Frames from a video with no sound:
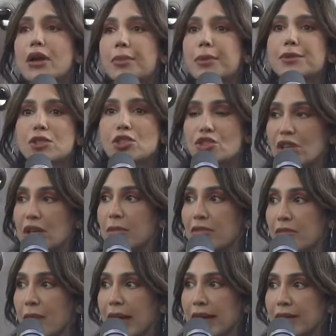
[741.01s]
up, it was a dream
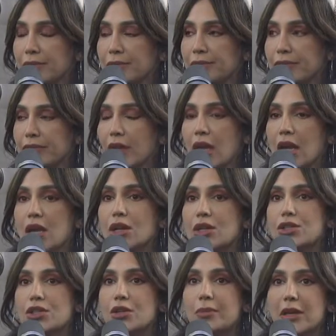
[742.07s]
of mine
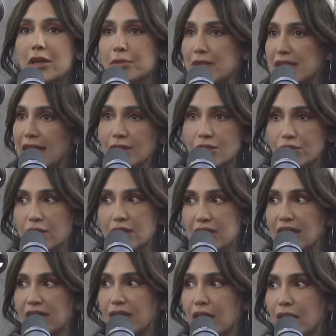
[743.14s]
to be a presenter on
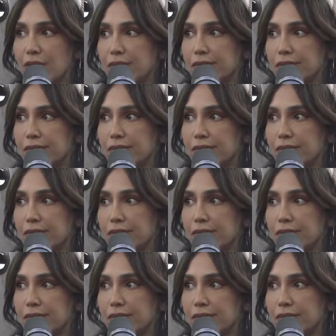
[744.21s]
TV.